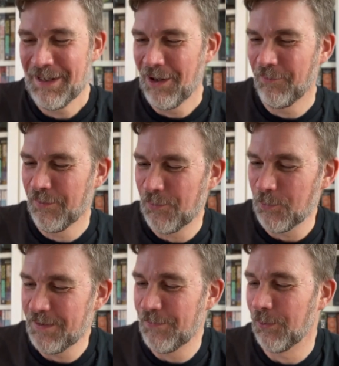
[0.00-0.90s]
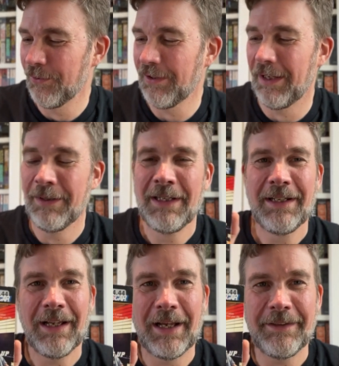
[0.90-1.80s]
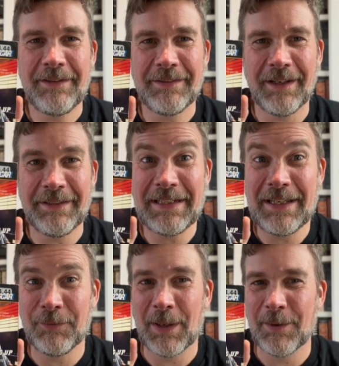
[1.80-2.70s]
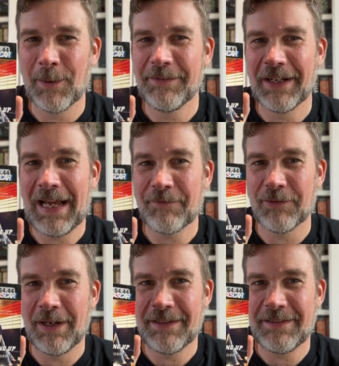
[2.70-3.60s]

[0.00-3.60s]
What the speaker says: of the 44. So this I think is one of the ones I haven't read.